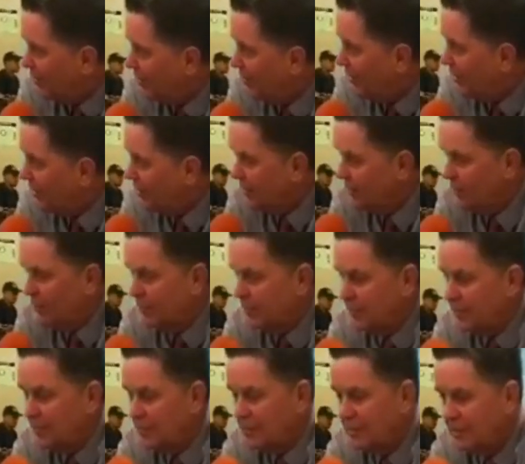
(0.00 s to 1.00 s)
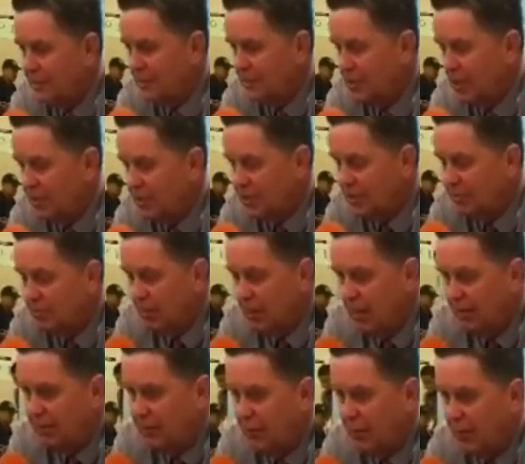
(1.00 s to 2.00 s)
You know, it wasn't Justin
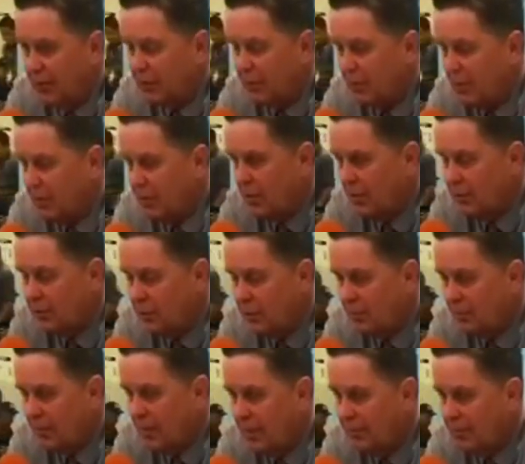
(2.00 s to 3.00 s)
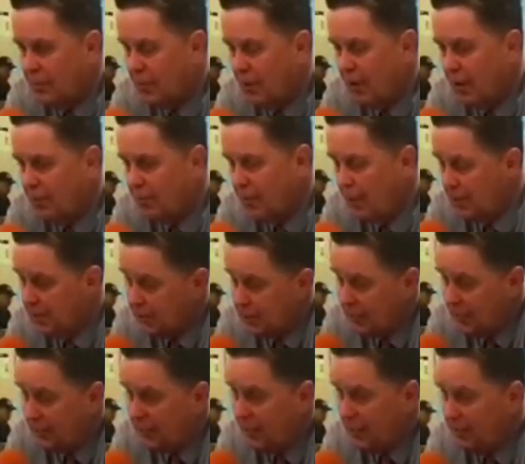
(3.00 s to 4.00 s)
bled for his points, we bled for our points,
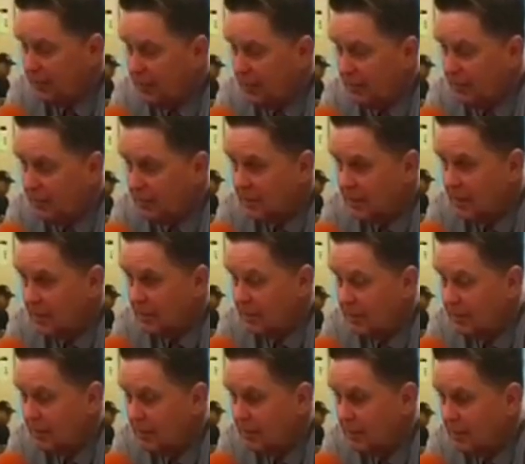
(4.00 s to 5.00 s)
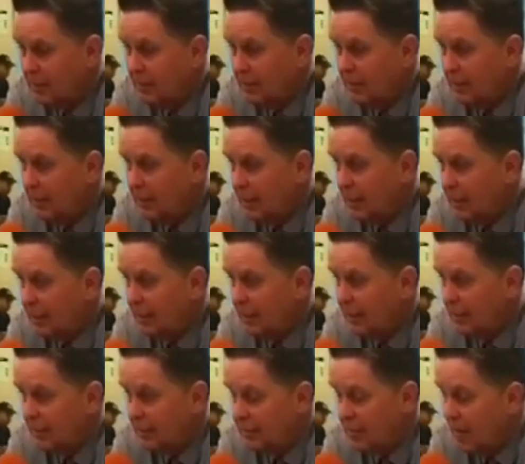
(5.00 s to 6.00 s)
and I think that
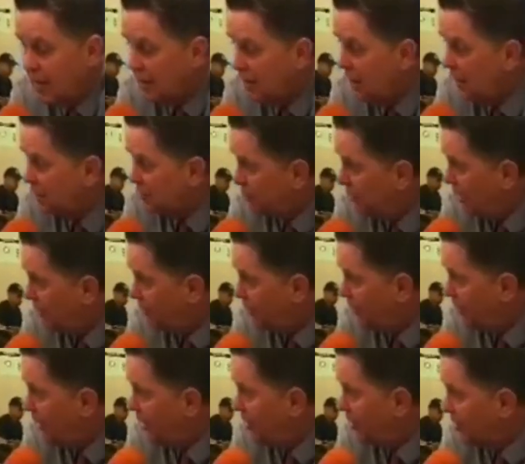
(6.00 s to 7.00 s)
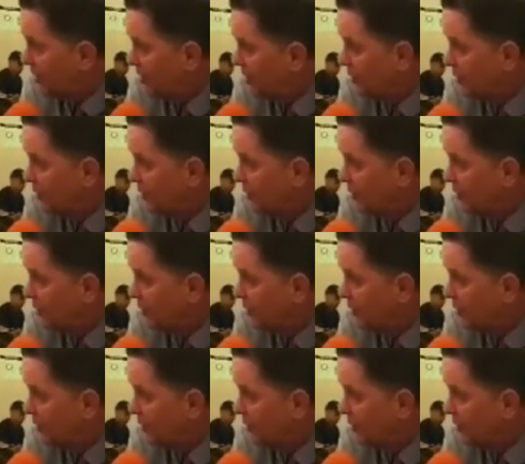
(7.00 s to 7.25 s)
top of test bled for theirs.